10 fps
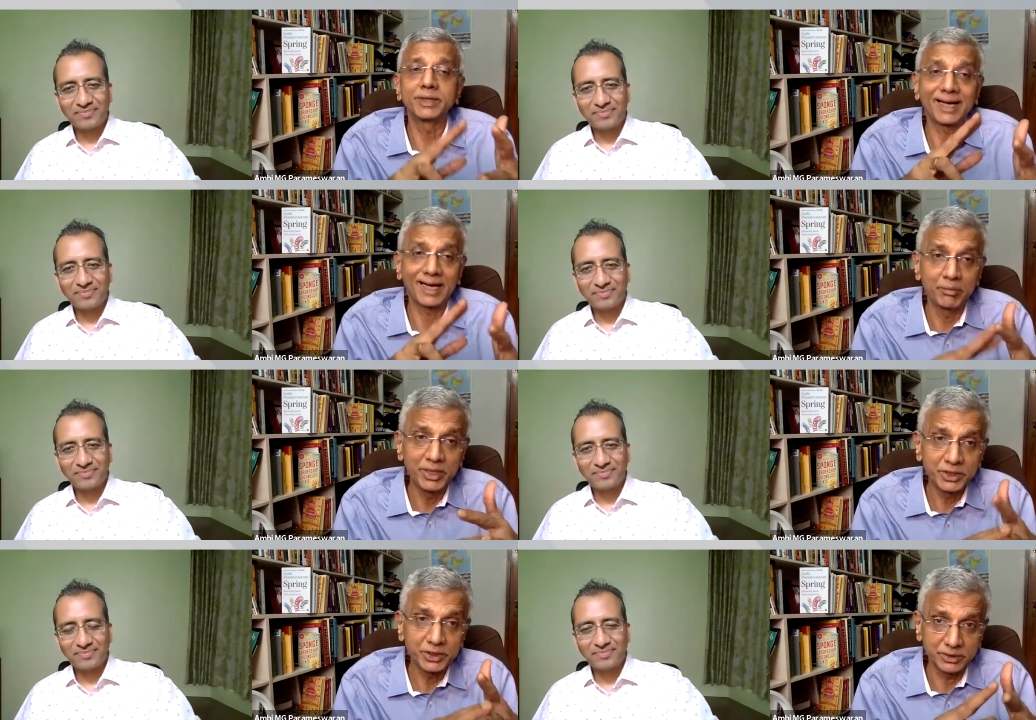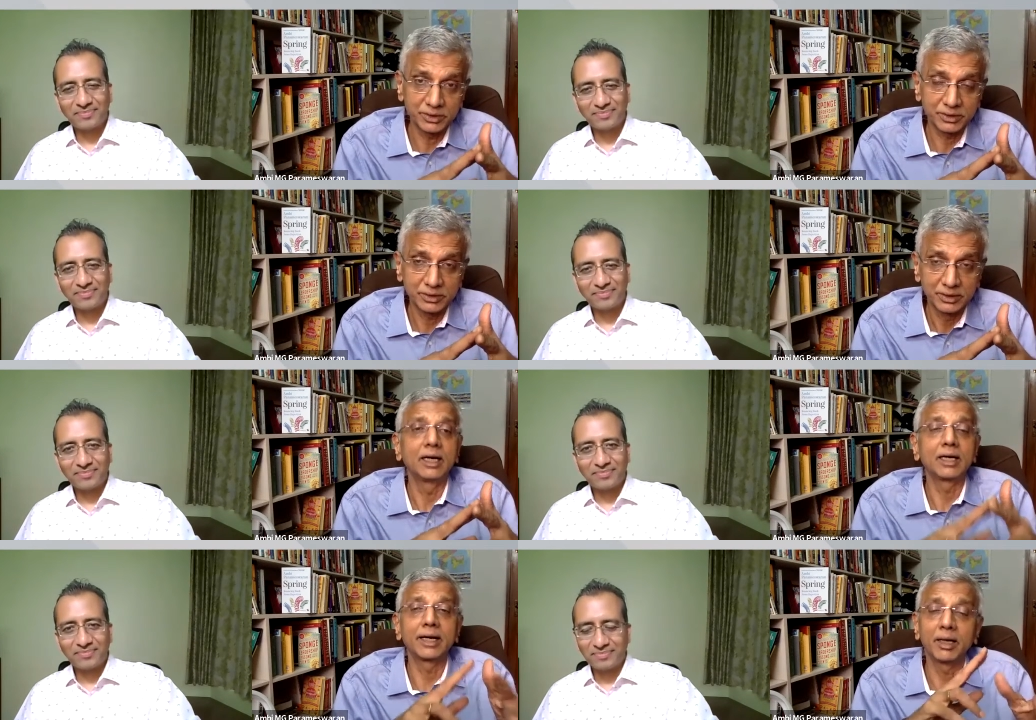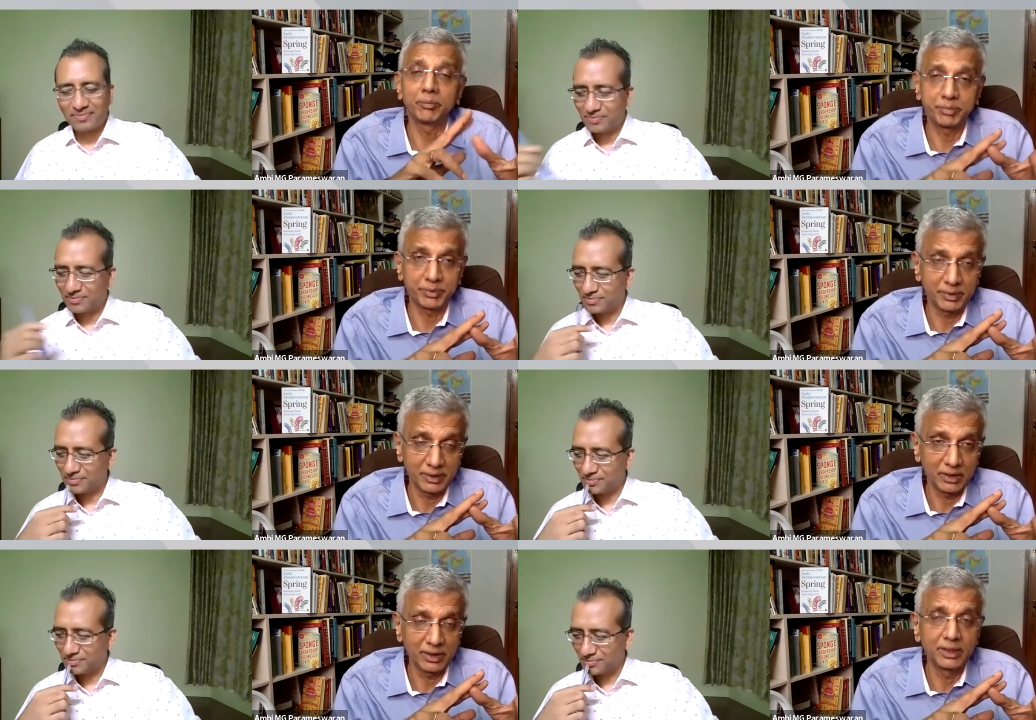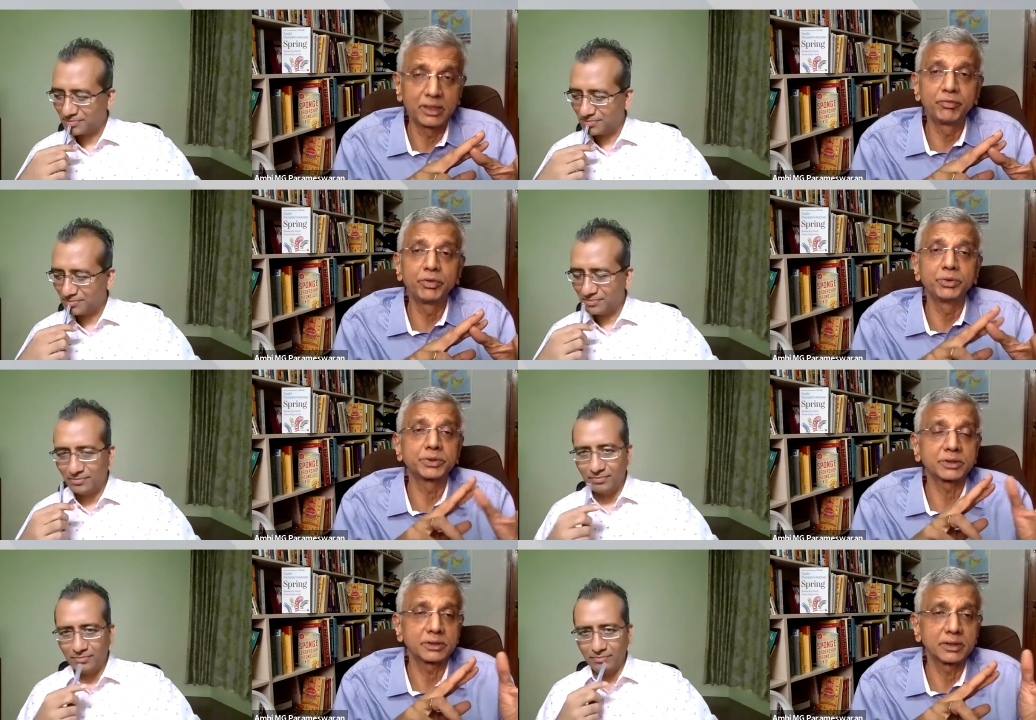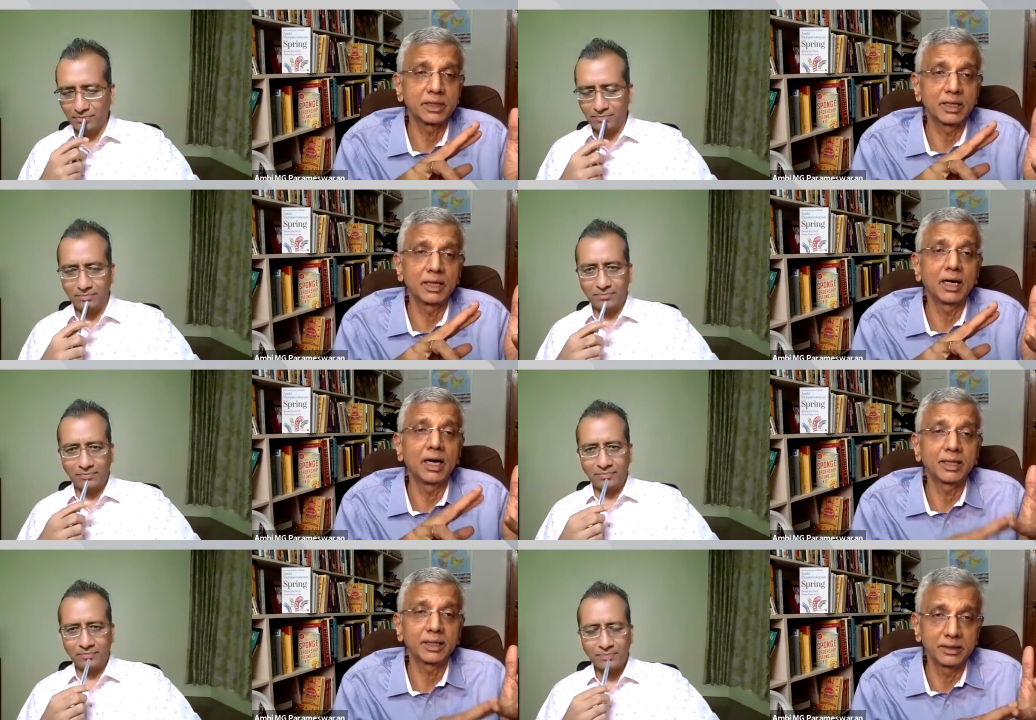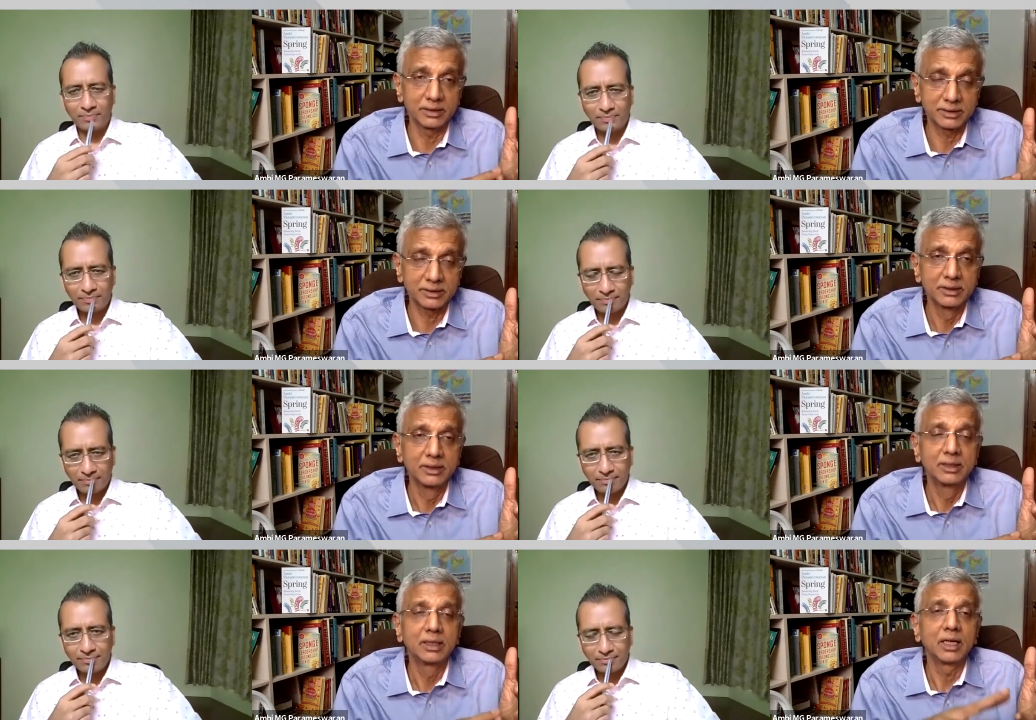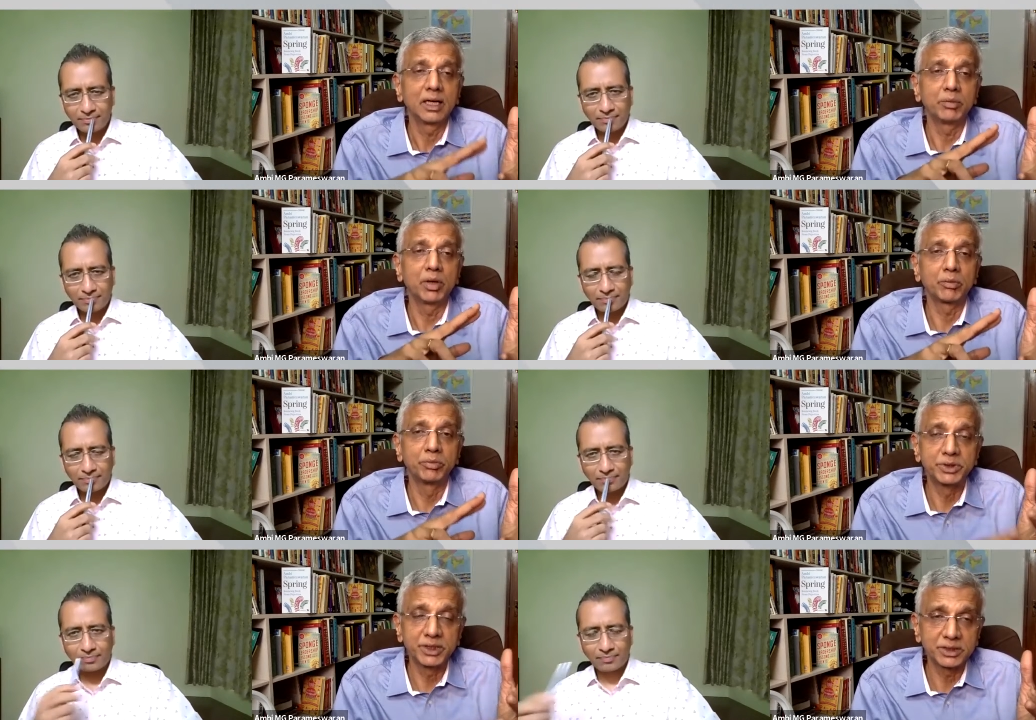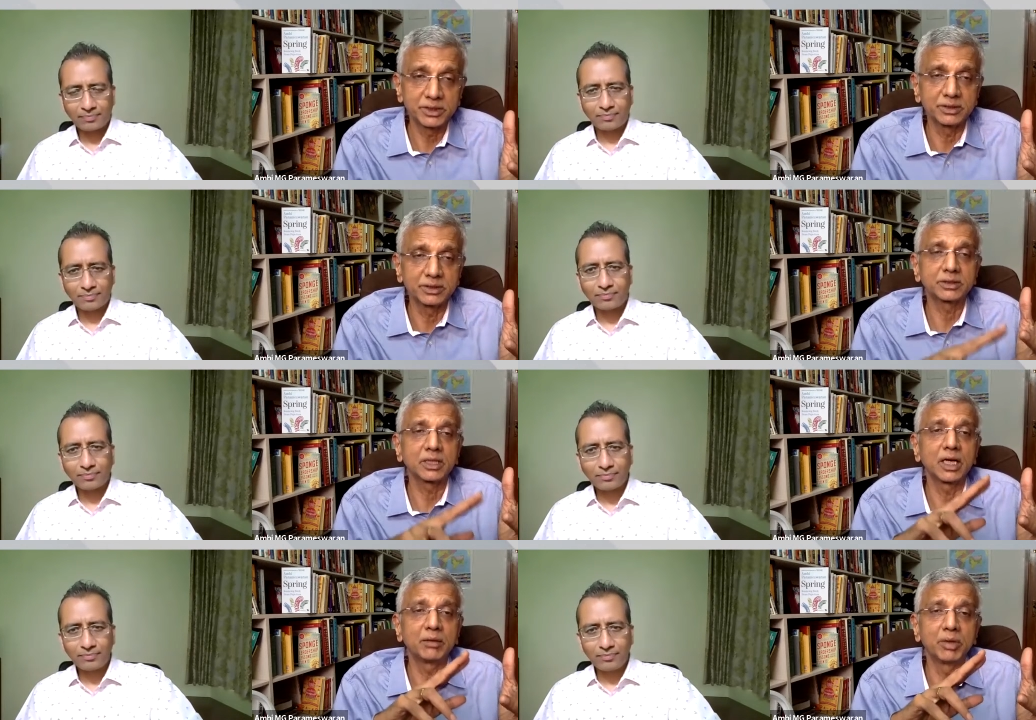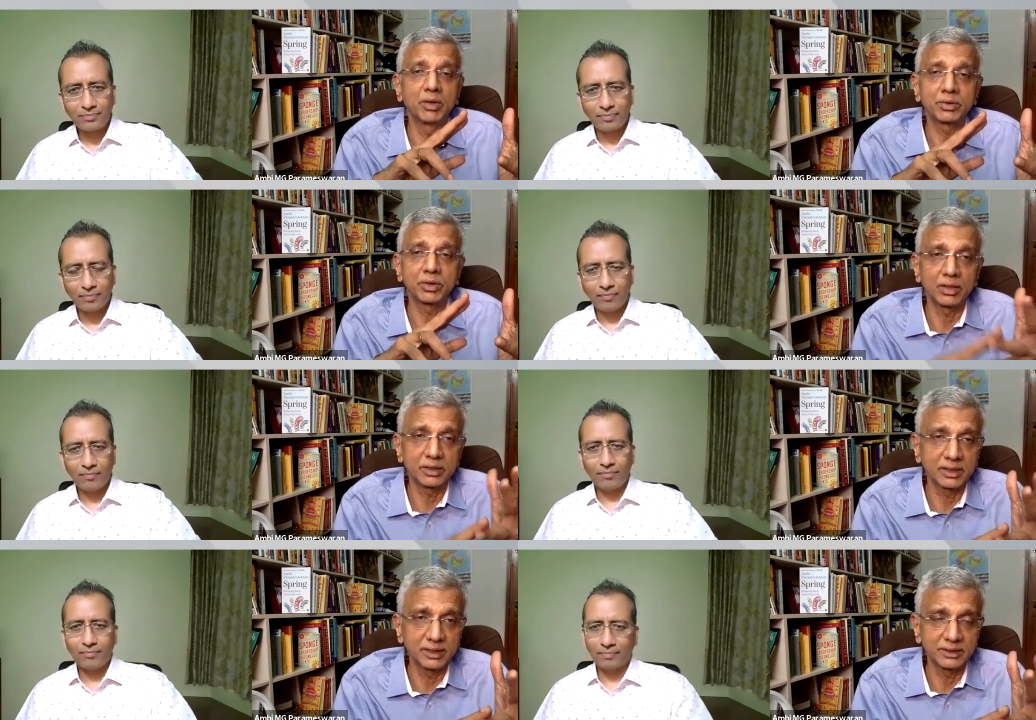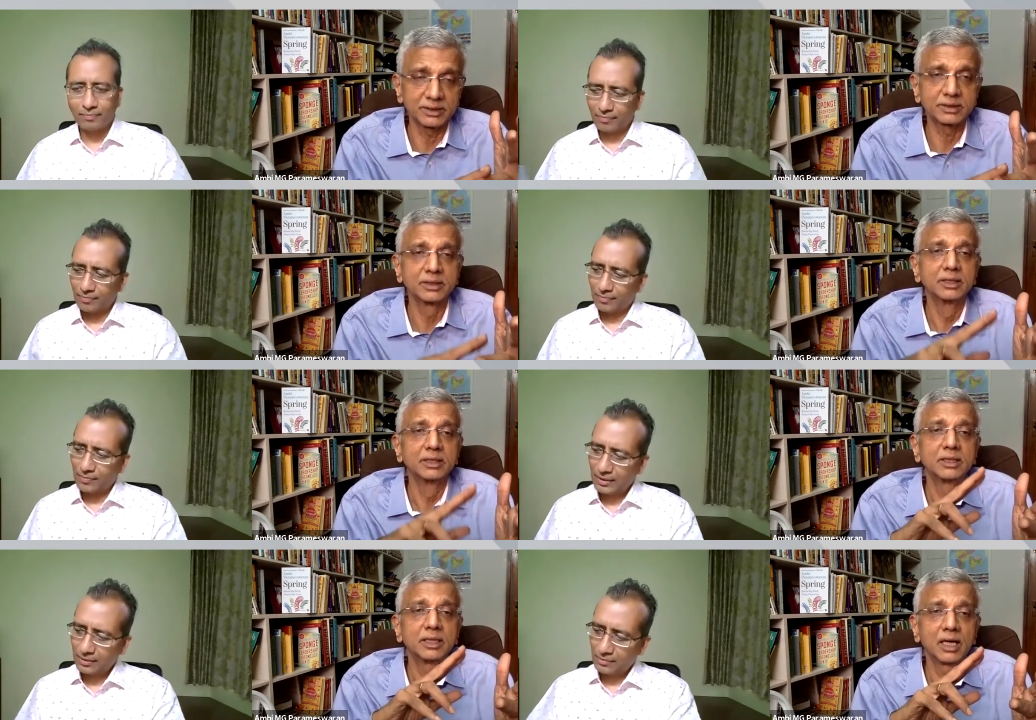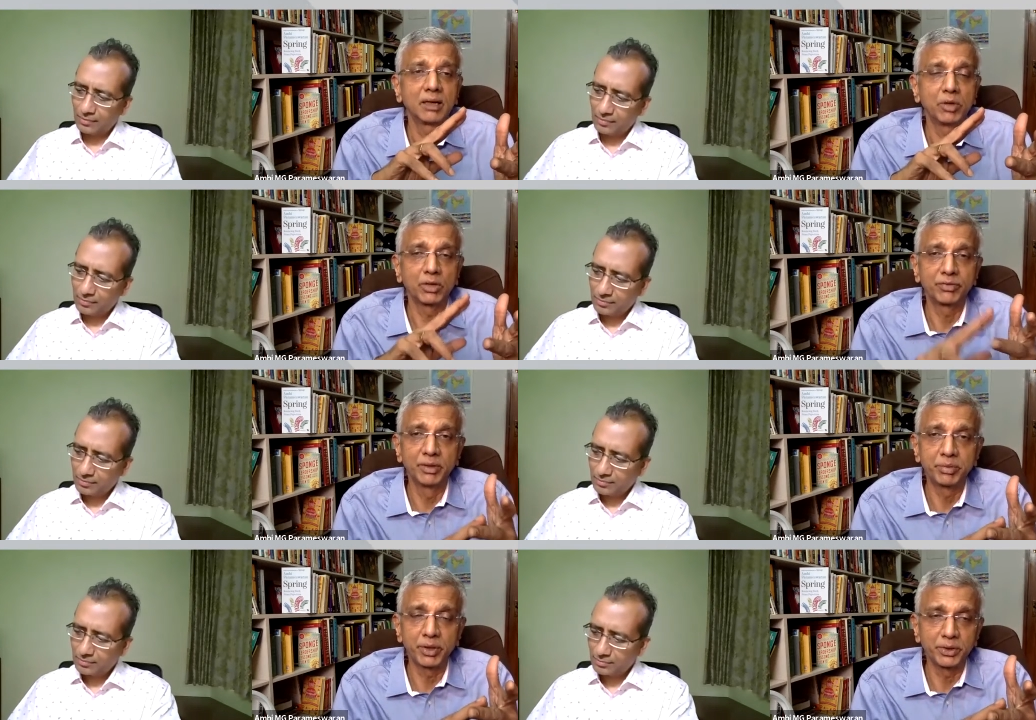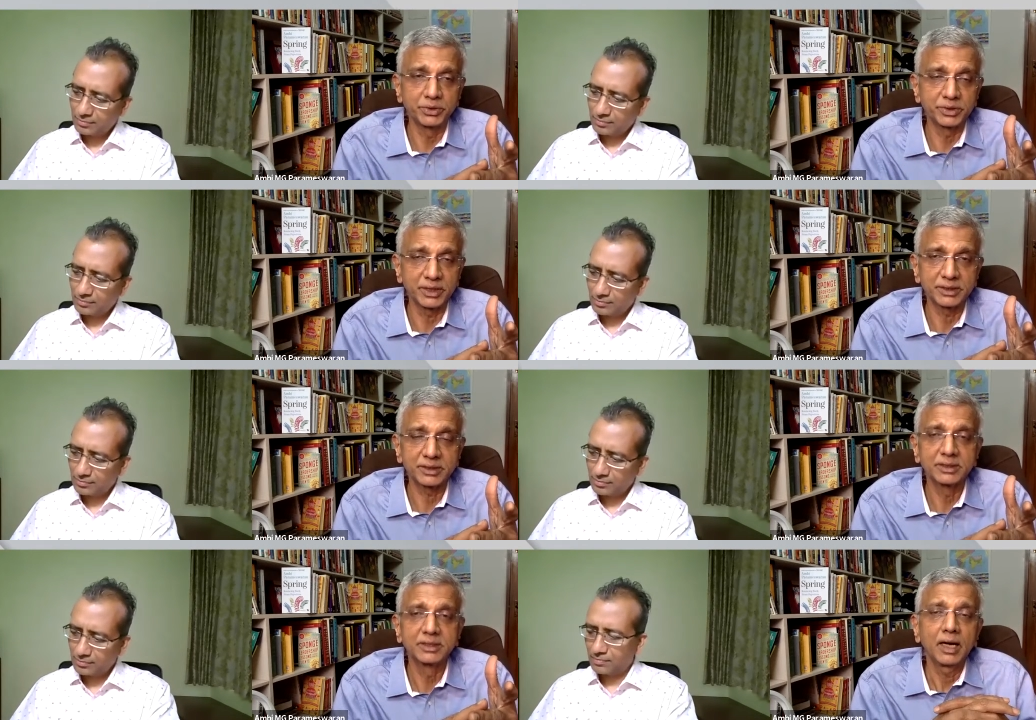Speaker 1: with academicians. I read up uh, interviews, uh, articles about musicians, about authors, about film producers.